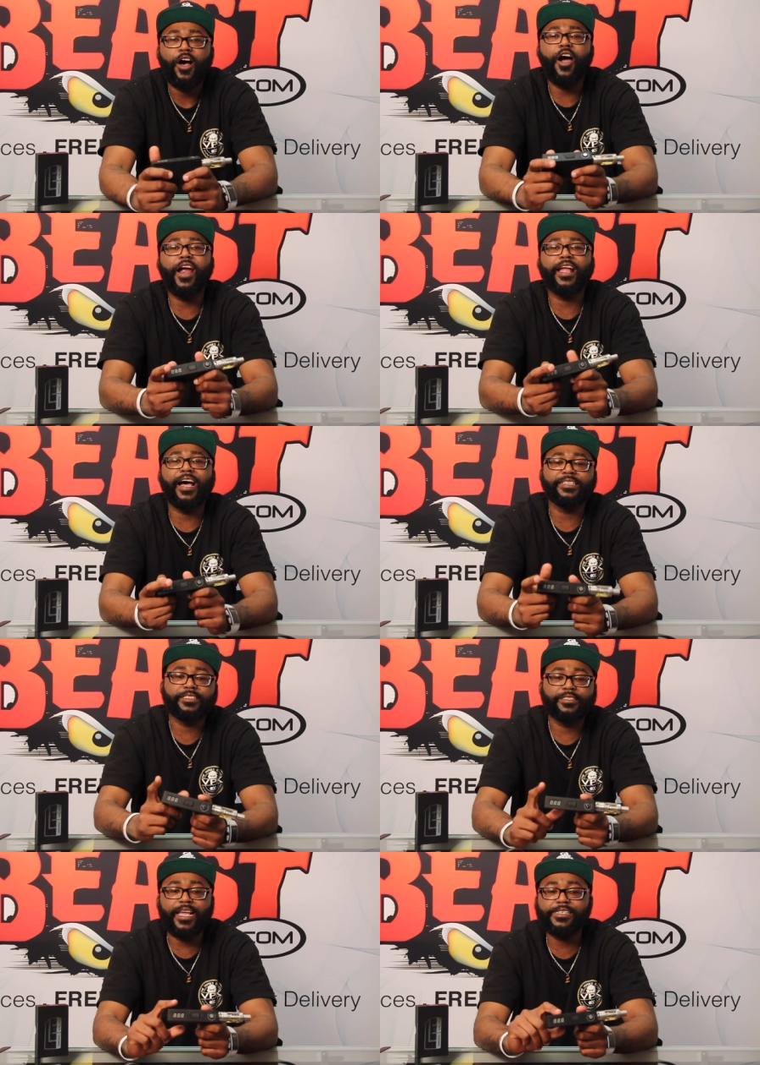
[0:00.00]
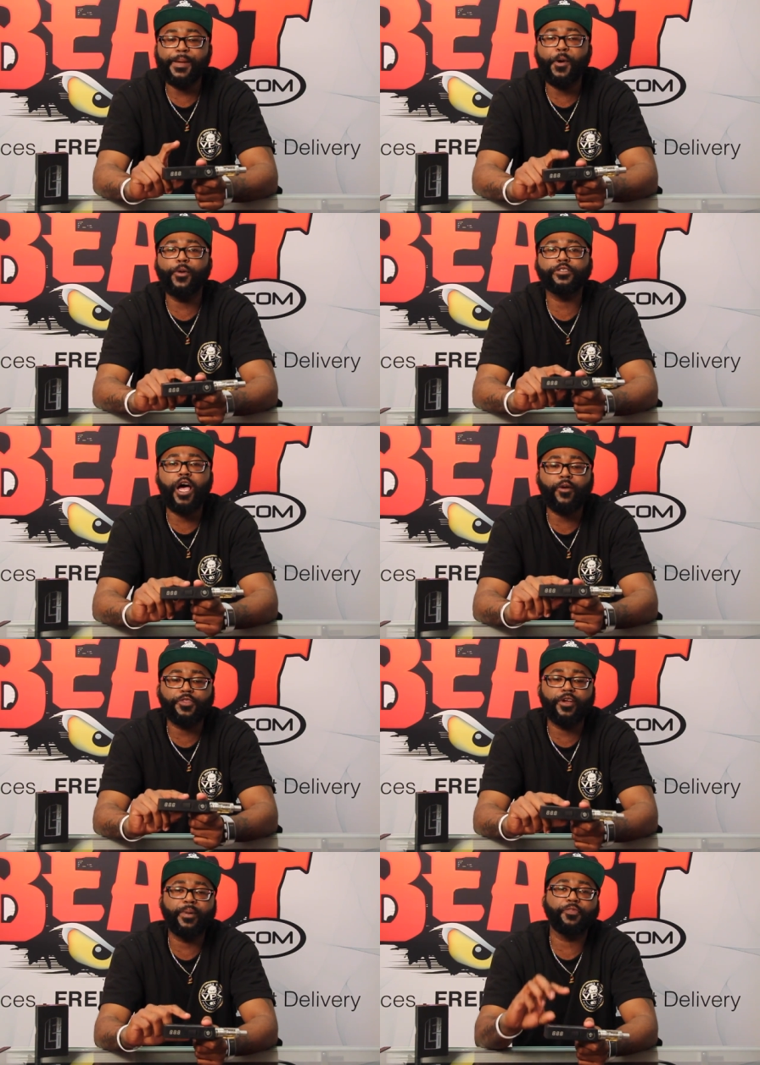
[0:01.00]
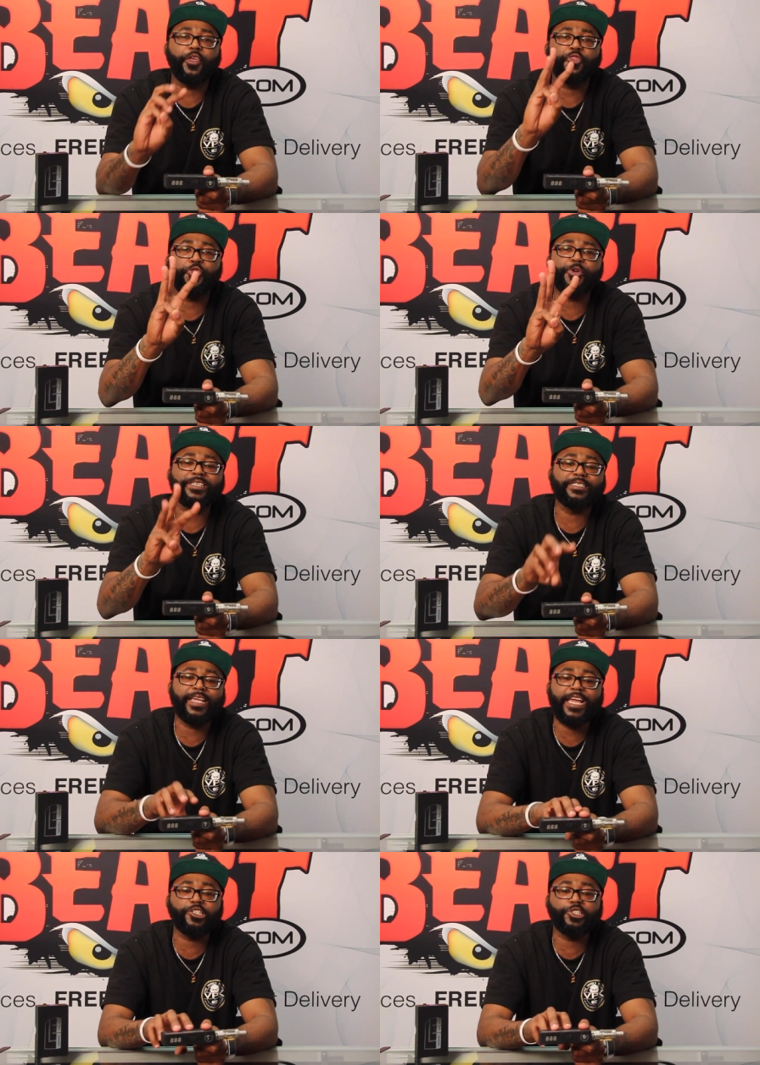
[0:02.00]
Alright guys, next up I want to talk with you about the three-stage